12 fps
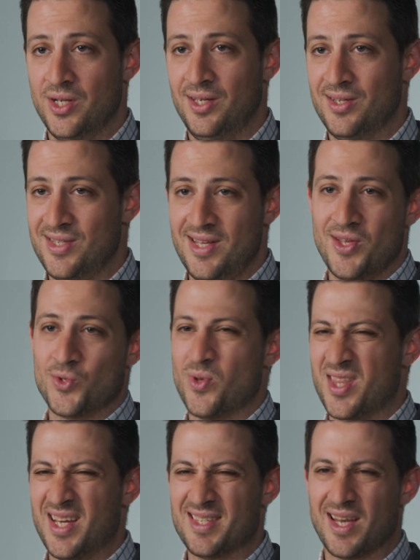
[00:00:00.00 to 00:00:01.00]
You see this with
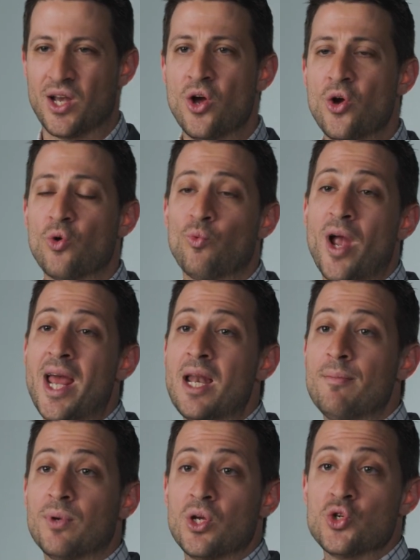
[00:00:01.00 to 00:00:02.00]
things like
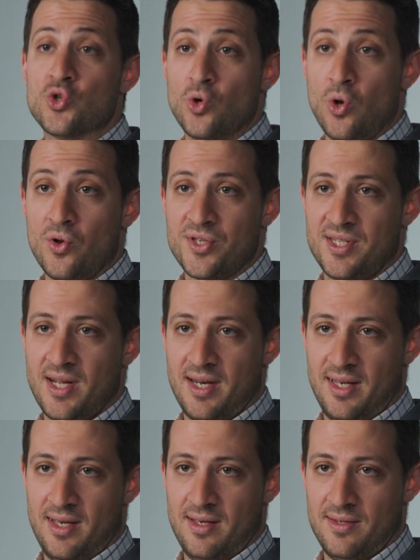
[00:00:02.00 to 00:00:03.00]
random control
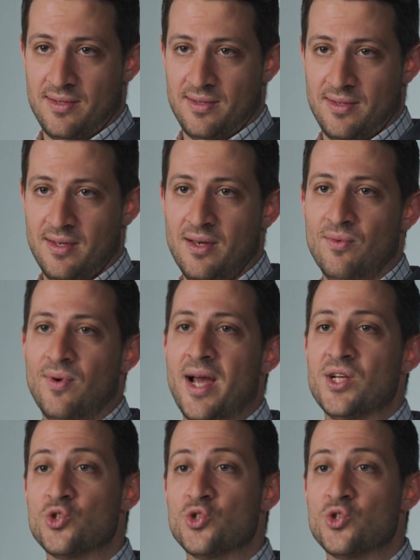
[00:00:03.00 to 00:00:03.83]
studies, right?